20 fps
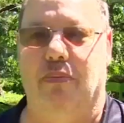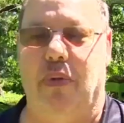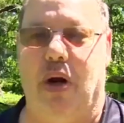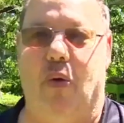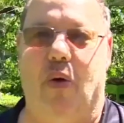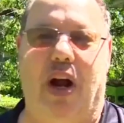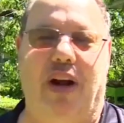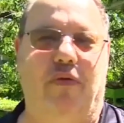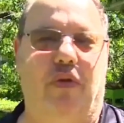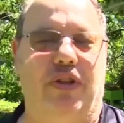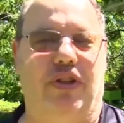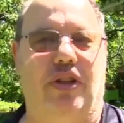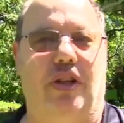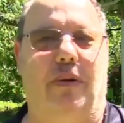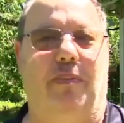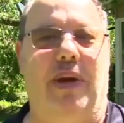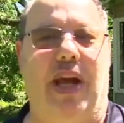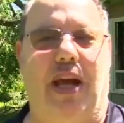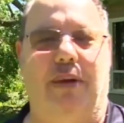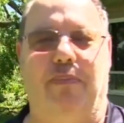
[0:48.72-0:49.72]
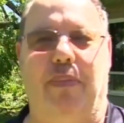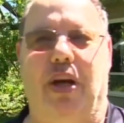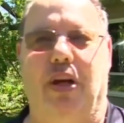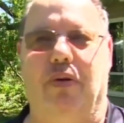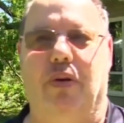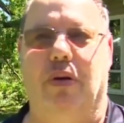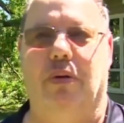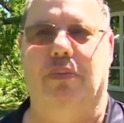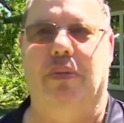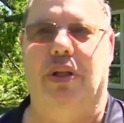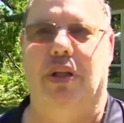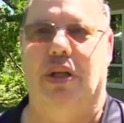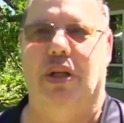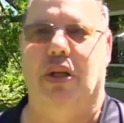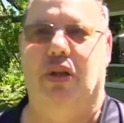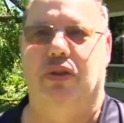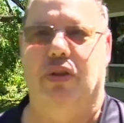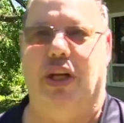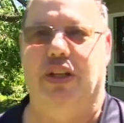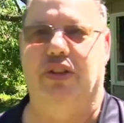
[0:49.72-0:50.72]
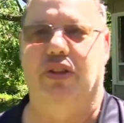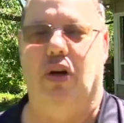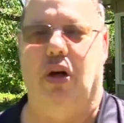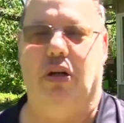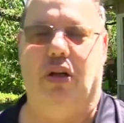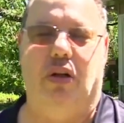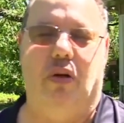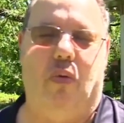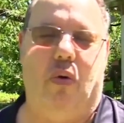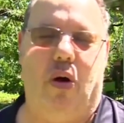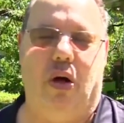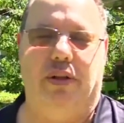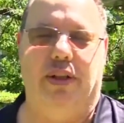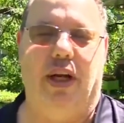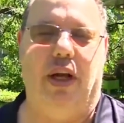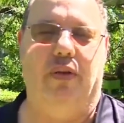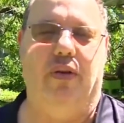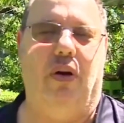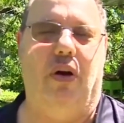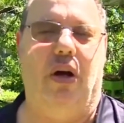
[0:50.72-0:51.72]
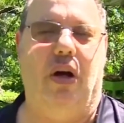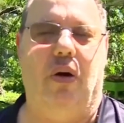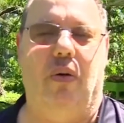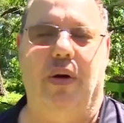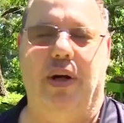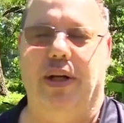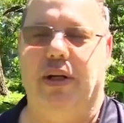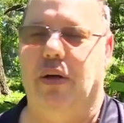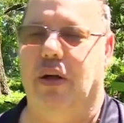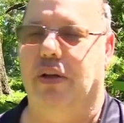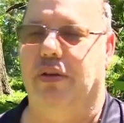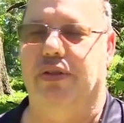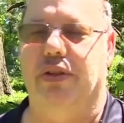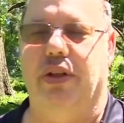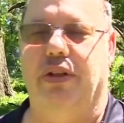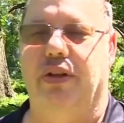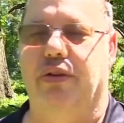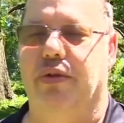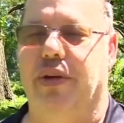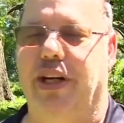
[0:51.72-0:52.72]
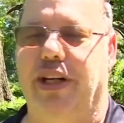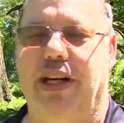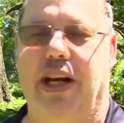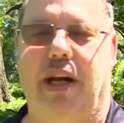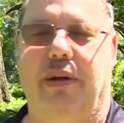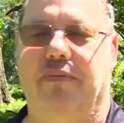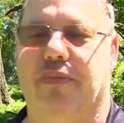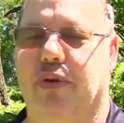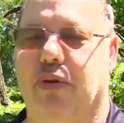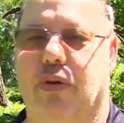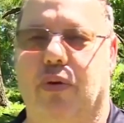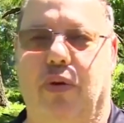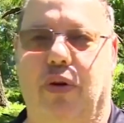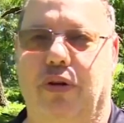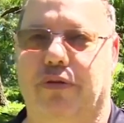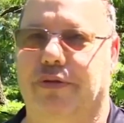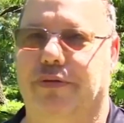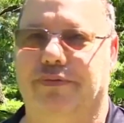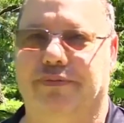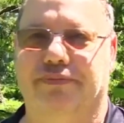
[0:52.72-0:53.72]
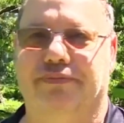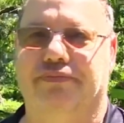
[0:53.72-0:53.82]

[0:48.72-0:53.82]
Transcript: My wife was in the back bedroom, so I started to walk down the hallway, and all of a sudden the tree came through the roof.